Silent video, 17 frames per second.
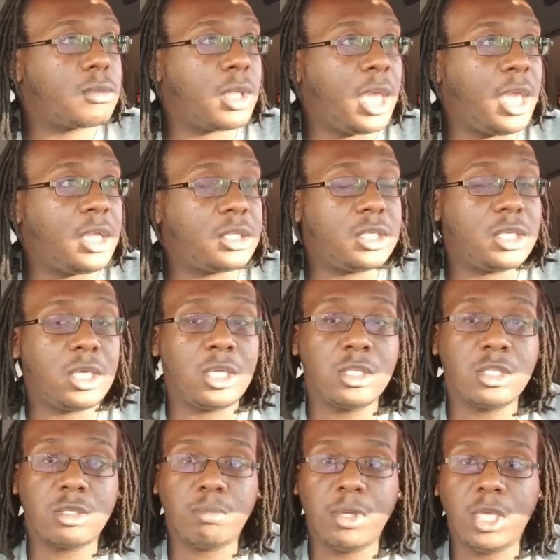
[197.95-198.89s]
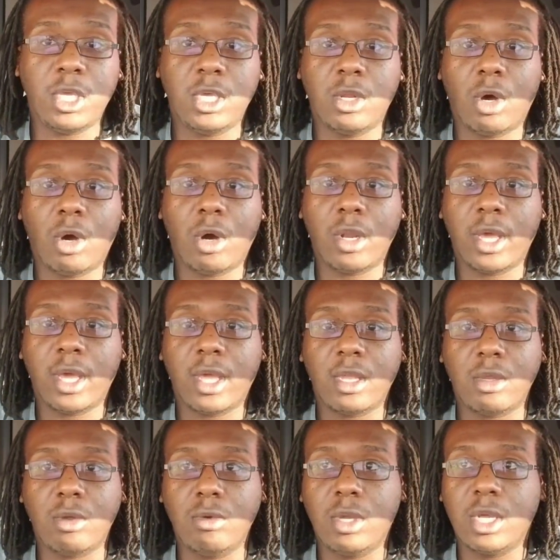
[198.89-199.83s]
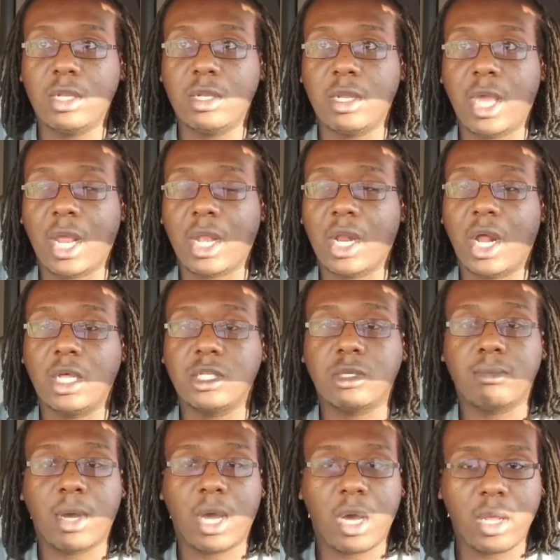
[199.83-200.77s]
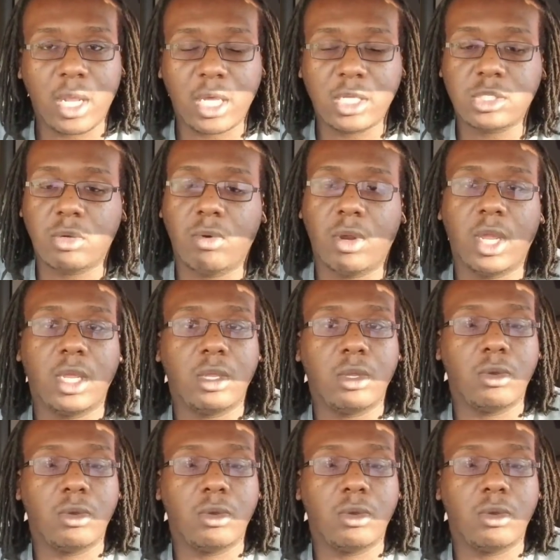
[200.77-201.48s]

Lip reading: 18 speed, all that, you getting $8 a mile, that's great.